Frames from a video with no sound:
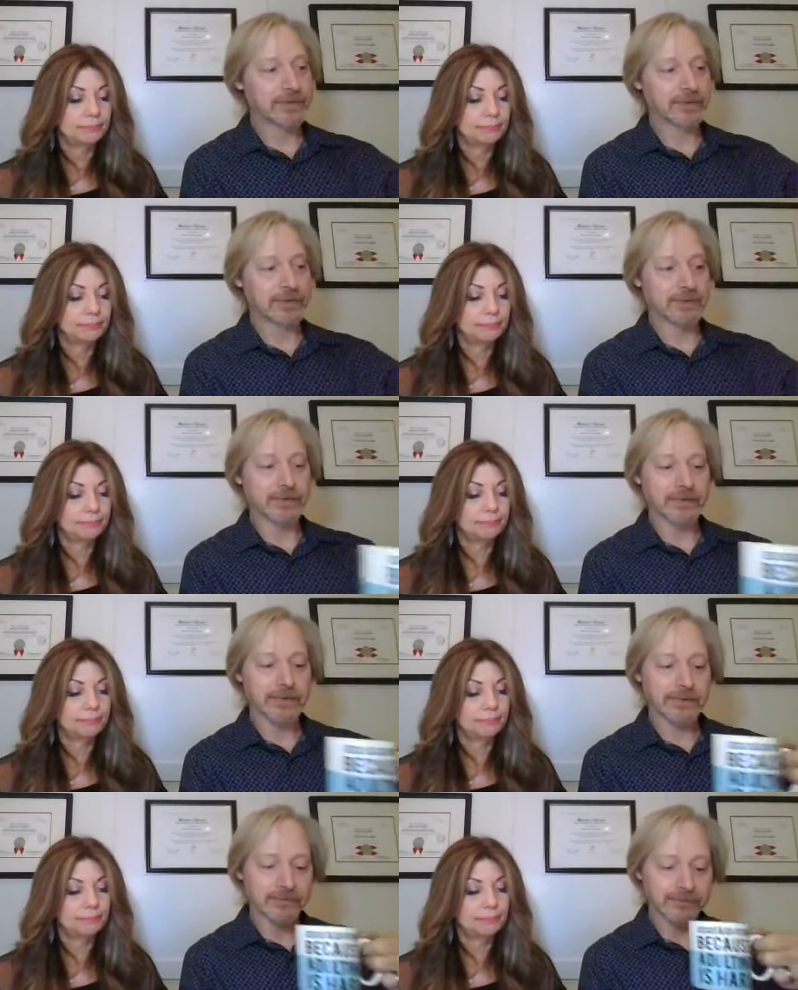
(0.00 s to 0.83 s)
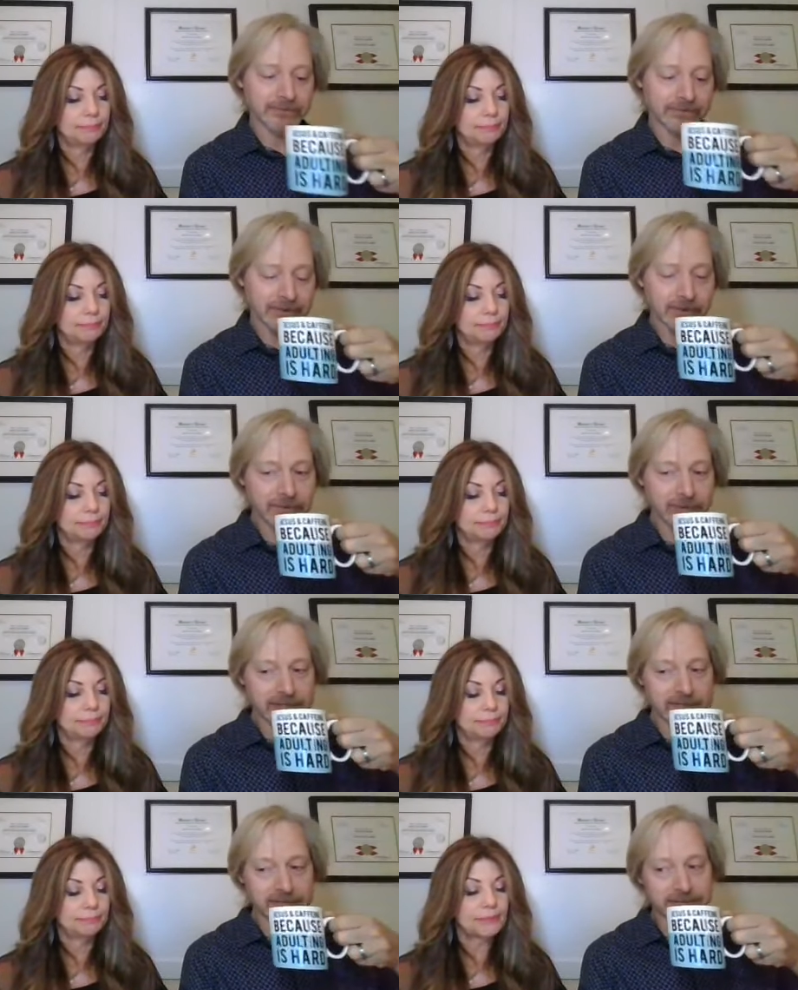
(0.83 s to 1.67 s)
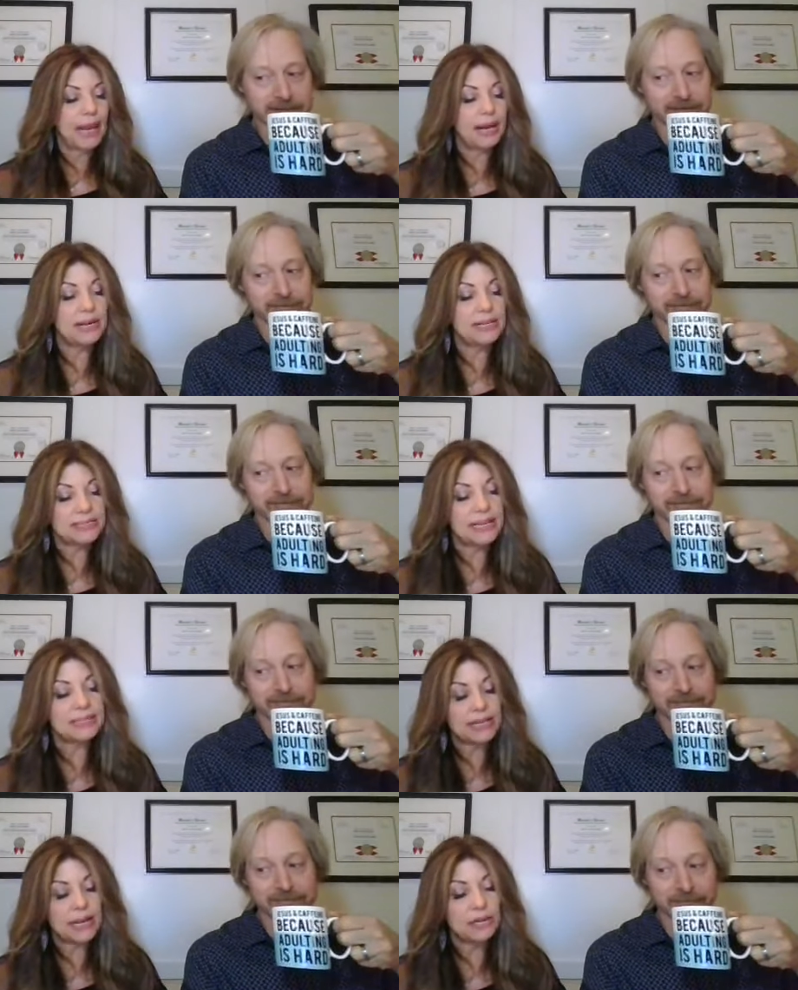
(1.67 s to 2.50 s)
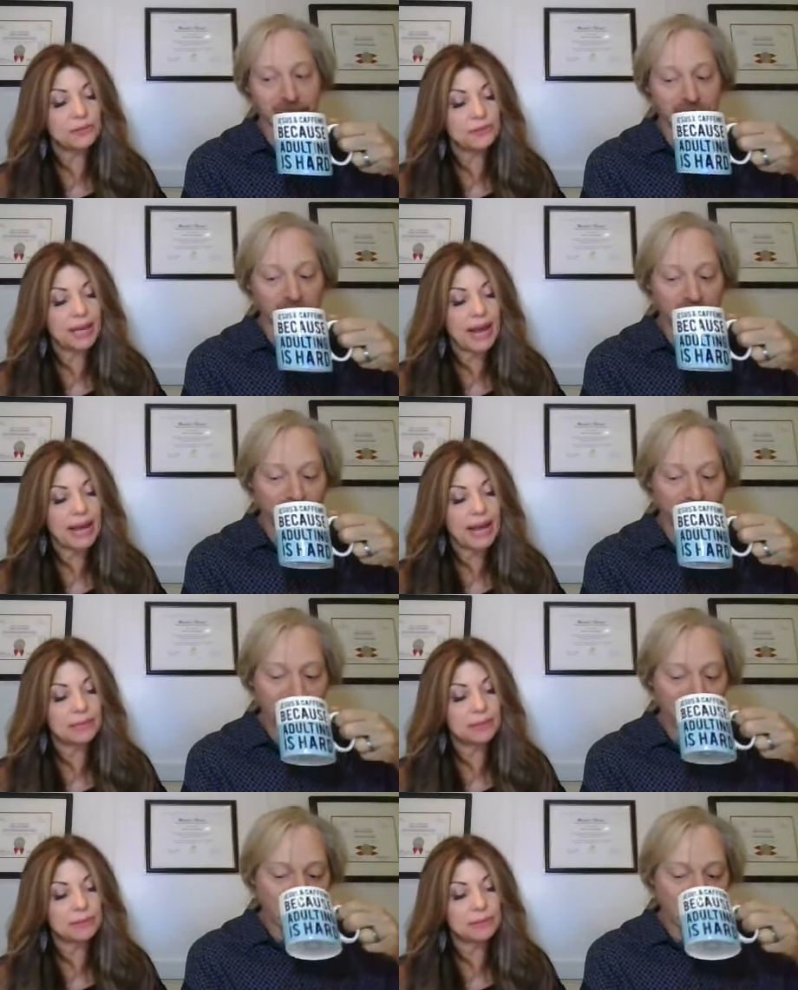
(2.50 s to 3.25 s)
Speaker 1: Whew. Hmm. So he hits me. And it says under that